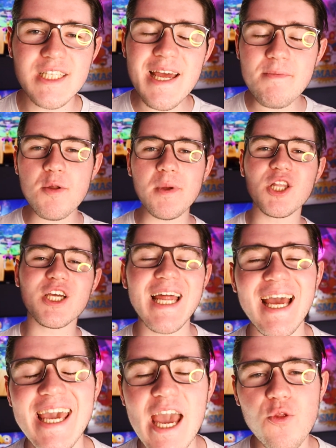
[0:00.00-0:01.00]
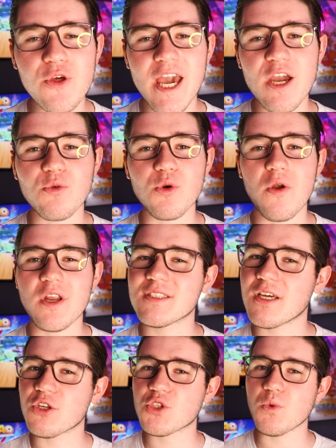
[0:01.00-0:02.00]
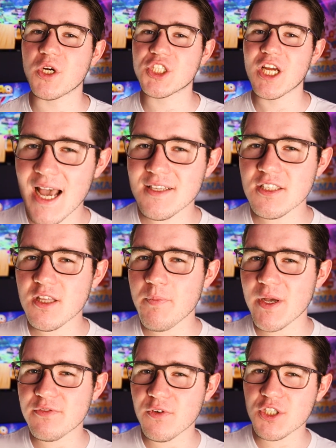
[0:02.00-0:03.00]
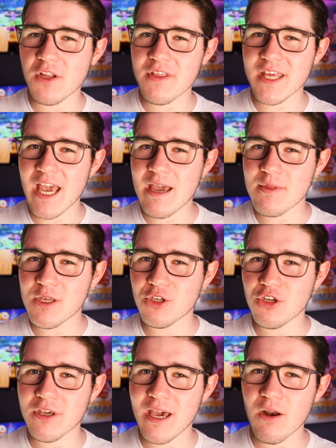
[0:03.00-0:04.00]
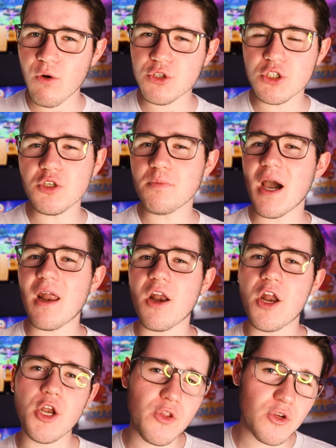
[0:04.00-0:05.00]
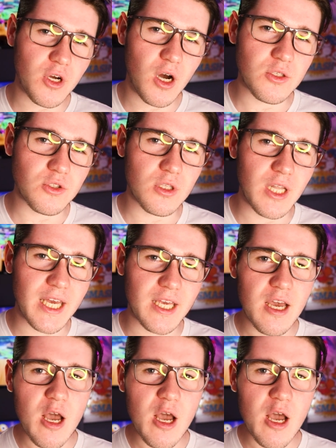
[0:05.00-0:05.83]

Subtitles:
Today I'm going to be looking at Kao The Kangaroo on Nintendo Switch. Is this the best version of the game that you should get, or should you buy it on another console like